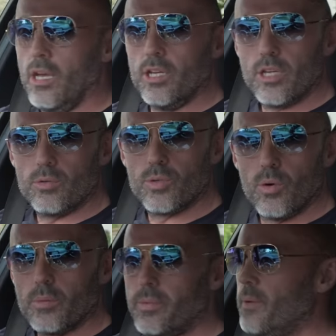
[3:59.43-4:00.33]
So
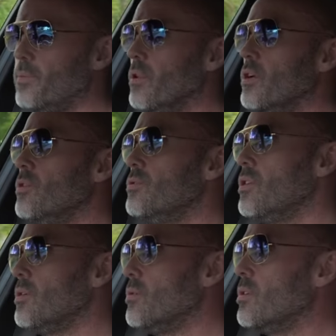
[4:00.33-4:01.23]
to all the people who
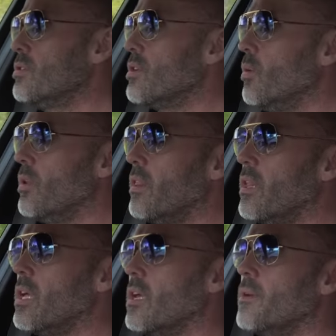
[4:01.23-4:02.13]
do solely
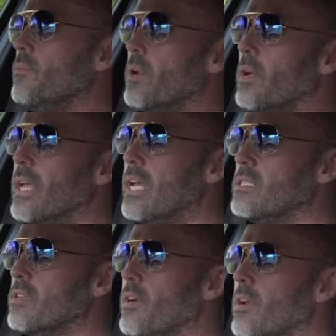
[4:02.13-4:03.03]
think, when I get
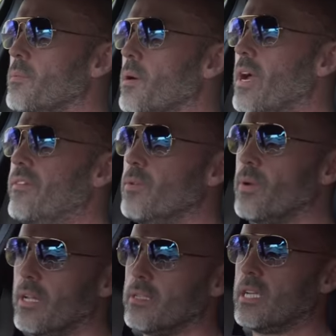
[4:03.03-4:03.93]
to the roundabout,
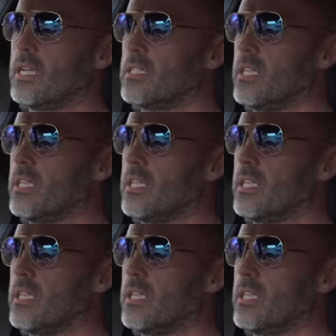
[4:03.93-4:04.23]
everyone else has